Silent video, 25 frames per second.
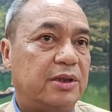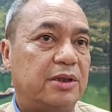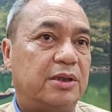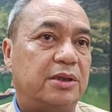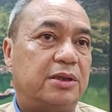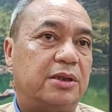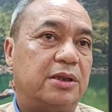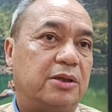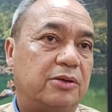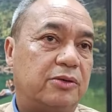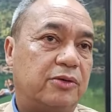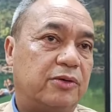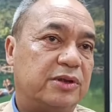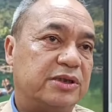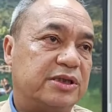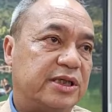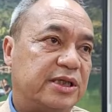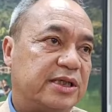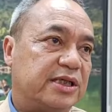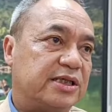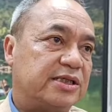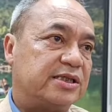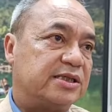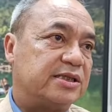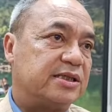Now, question
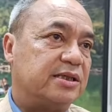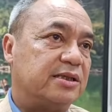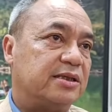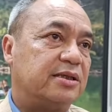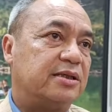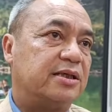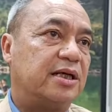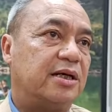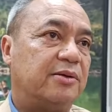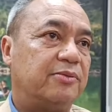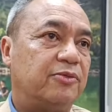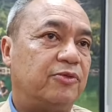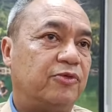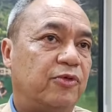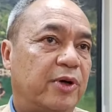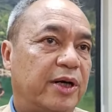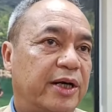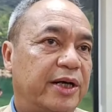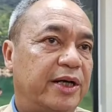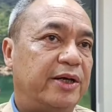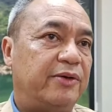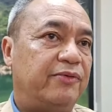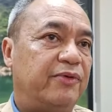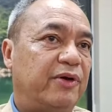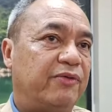has come
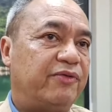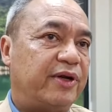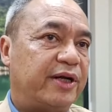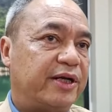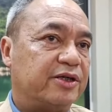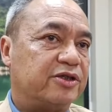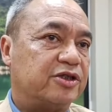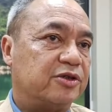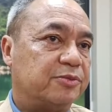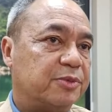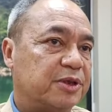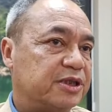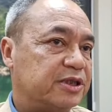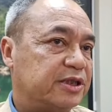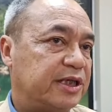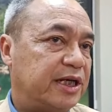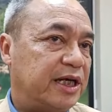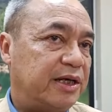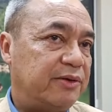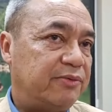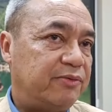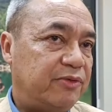why we have taken so much time.